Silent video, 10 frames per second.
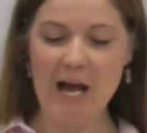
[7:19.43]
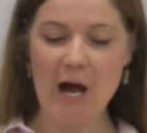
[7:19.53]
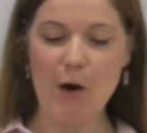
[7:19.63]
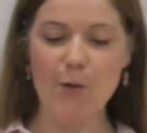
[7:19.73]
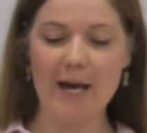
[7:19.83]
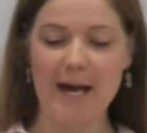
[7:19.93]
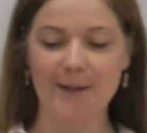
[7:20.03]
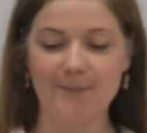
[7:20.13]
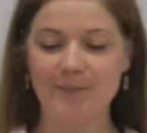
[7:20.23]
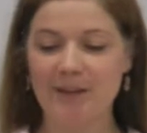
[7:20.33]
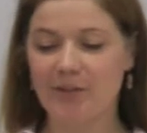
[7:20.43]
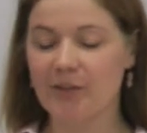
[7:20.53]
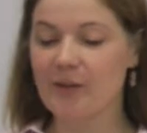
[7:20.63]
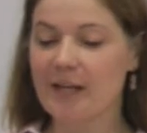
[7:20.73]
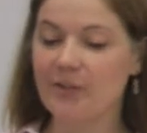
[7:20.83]
Okay,
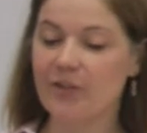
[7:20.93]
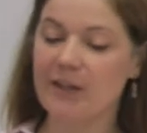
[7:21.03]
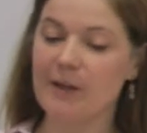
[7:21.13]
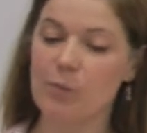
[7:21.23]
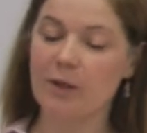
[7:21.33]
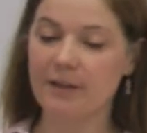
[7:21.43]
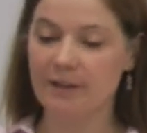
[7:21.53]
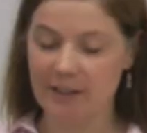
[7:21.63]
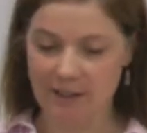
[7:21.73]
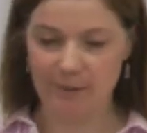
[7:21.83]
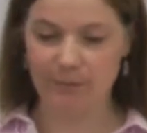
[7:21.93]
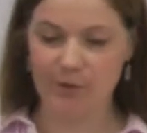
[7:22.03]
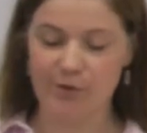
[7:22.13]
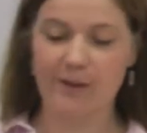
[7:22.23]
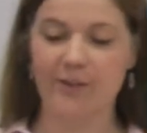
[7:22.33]
so that's one of the
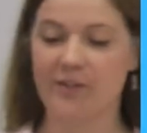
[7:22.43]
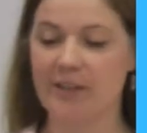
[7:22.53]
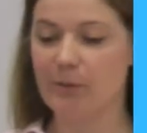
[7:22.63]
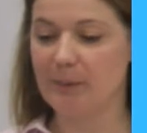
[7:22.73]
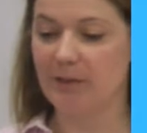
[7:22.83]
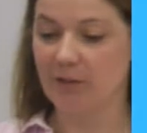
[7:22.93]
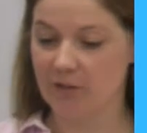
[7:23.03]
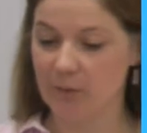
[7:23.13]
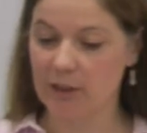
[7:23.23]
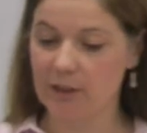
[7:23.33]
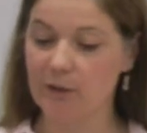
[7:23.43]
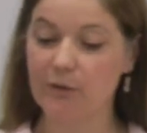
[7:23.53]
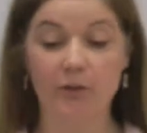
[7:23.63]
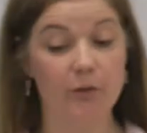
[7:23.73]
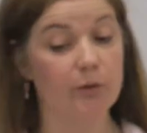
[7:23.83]
computerized databases that we can use.
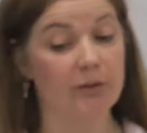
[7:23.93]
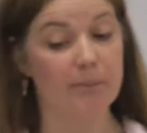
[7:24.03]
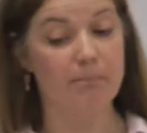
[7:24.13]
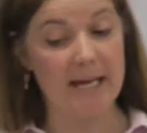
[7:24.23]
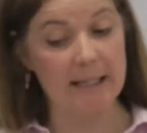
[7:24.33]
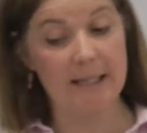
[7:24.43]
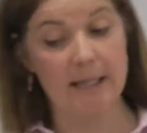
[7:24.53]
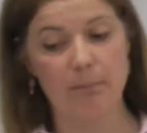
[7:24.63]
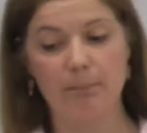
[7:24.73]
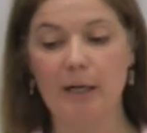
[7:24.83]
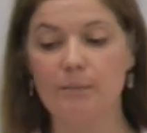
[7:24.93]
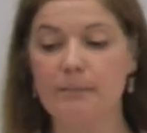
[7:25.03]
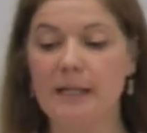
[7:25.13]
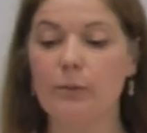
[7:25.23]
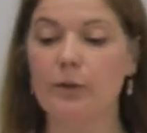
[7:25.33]
There's also Medline and
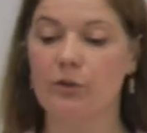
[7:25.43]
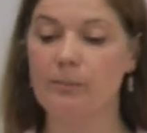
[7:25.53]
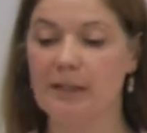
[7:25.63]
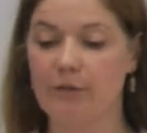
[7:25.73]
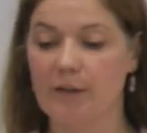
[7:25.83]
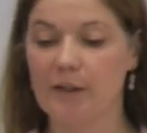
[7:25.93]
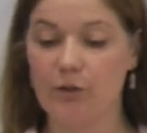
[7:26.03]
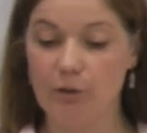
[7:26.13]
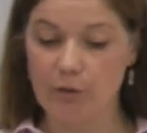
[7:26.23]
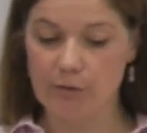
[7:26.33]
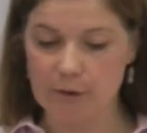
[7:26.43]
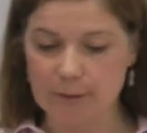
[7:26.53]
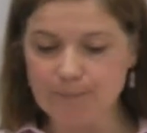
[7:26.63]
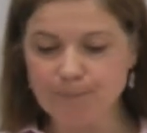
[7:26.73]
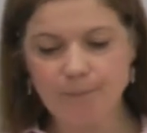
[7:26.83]
PubMed, which you may find useful.
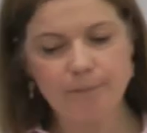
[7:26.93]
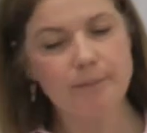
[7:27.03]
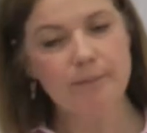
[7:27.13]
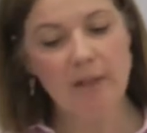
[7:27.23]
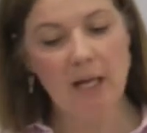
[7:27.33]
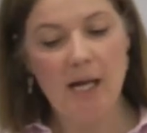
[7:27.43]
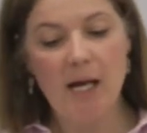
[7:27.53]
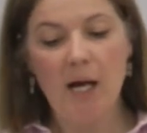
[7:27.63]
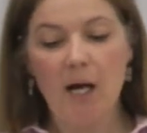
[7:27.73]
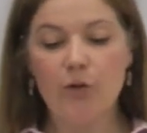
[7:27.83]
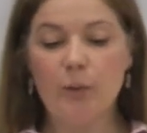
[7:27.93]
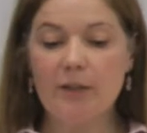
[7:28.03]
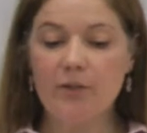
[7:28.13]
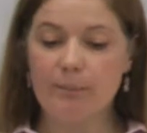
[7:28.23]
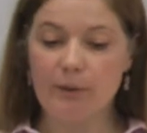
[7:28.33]
As well
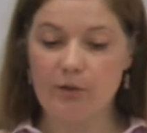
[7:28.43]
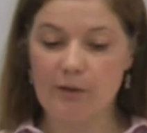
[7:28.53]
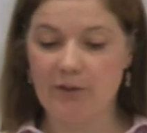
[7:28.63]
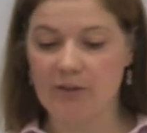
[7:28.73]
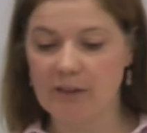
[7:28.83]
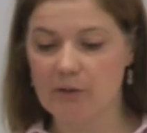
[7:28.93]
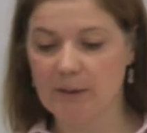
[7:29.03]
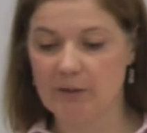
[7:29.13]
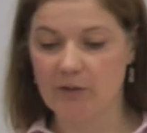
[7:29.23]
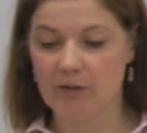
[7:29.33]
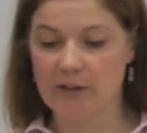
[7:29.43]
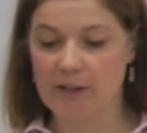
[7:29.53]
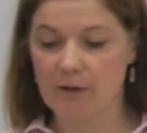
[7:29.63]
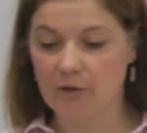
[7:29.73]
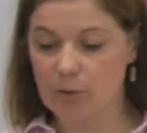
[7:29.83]
as computerized databases,
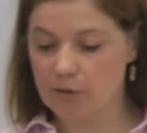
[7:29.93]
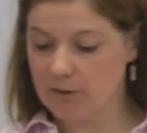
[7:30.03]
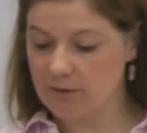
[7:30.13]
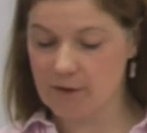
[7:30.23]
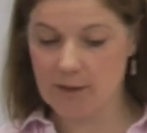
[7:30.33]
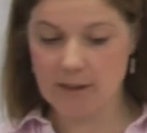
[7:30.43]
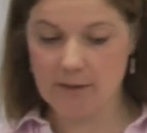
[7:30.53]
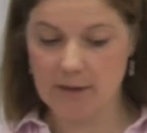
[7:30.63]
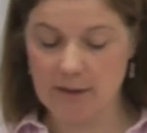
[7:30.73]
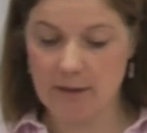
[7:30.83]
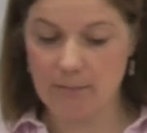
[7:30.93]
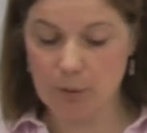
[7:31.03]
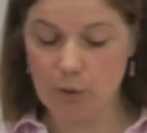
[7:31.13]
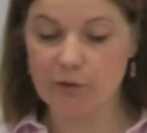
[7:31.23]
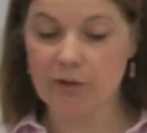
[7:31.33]
there is also a very other
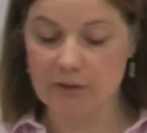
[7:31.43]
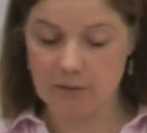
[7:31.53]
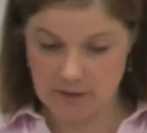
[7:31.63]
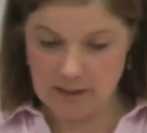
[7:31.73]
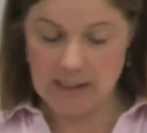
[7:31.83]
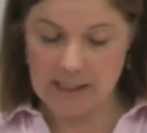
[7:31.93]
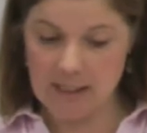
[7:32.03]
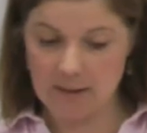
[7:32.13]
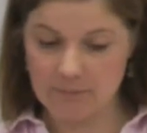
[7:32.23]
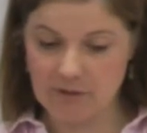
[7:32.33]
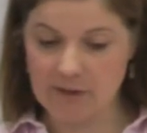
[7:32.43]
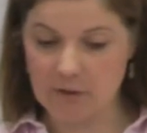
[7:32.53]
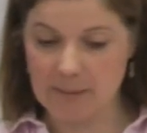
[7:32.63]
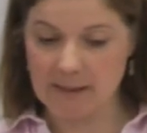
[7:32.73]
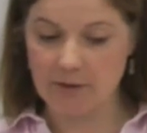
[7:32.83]
important
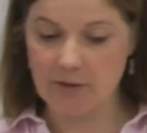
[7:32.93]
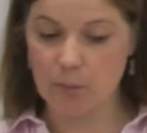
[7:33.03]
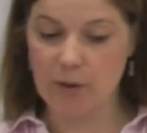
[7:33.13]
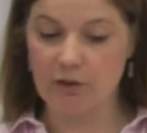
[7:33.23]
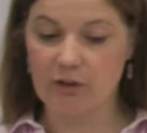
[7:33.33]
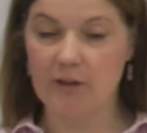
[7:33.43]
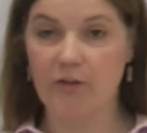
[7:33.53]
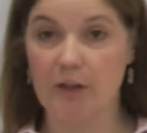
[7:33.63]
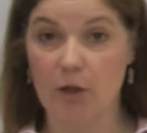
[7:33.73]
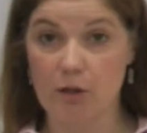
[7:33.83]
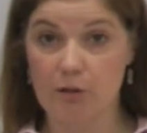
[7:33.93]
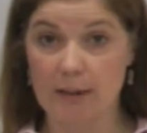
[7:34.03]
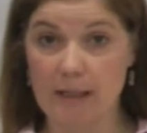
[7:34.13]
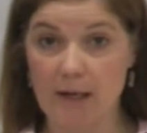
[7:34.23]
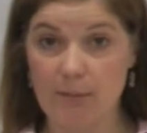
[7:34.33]
database, which is the
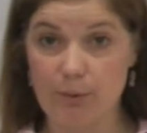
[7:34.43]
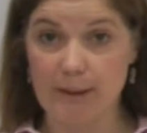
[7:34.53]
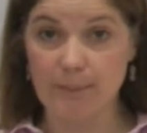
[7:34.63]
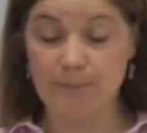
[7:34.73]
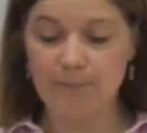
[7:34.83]
Cochrane Library.